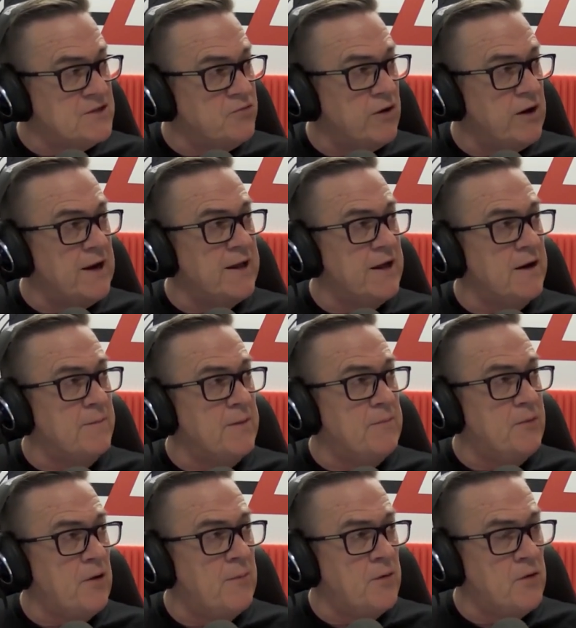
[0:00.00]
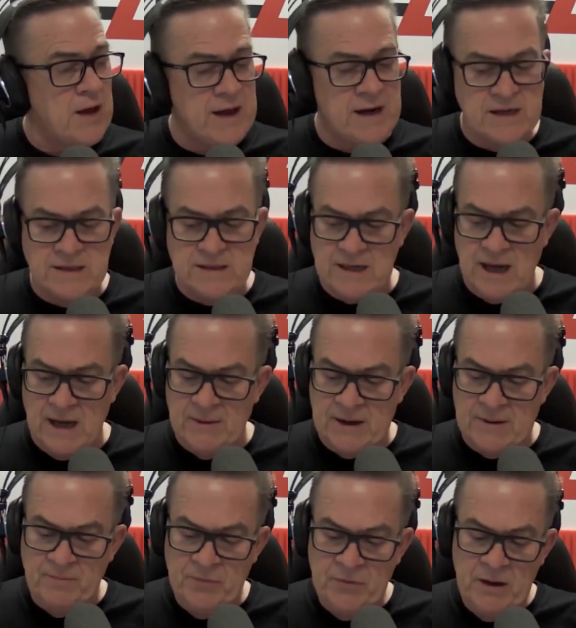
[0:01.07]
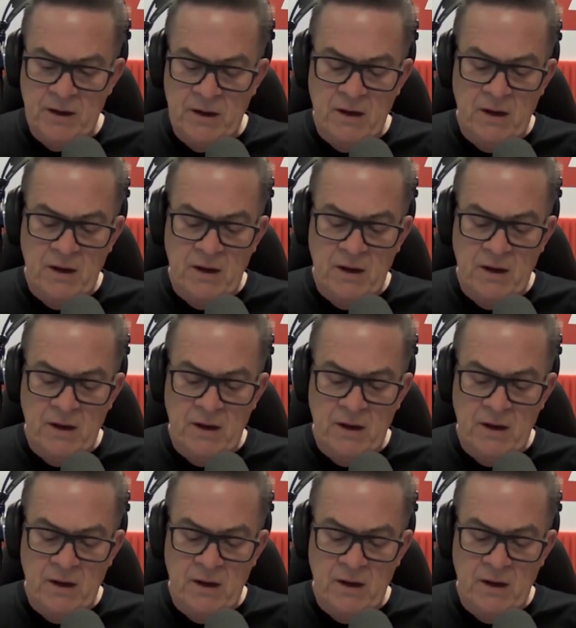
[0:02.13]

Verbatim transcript: is really going to be promulgated is coming.